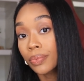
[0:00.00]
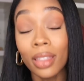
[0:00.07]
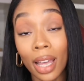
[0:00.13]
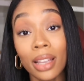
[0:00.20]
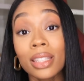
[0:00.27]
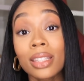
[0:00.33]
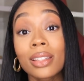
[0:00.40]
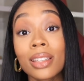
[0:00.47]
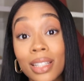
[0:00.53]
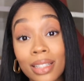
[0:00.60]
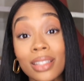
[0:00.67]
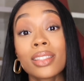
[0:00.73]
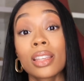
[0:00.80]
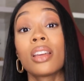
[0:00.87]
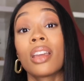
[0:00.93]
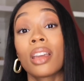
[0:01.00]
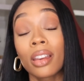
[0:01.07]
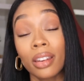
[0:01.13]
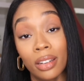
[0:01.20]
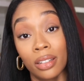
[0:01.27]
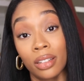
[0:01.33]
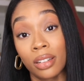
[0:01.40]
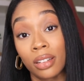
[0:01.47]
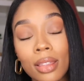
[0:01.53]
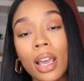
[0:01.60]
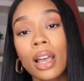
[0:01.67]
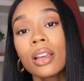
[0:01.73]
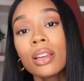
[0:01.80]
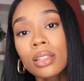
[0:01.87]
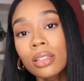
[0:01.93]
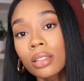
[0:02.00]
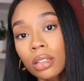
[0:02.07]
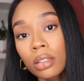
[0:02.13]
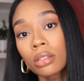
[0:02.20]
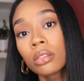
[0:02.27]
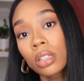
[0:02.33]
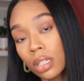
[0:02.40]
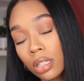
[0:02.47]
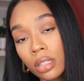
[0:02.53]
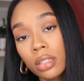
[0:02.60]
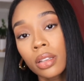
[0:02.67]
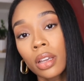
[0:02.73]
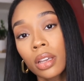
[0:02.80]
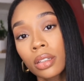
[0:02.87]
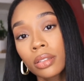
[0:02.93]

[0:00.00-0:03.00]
That's insane. That is literally insane.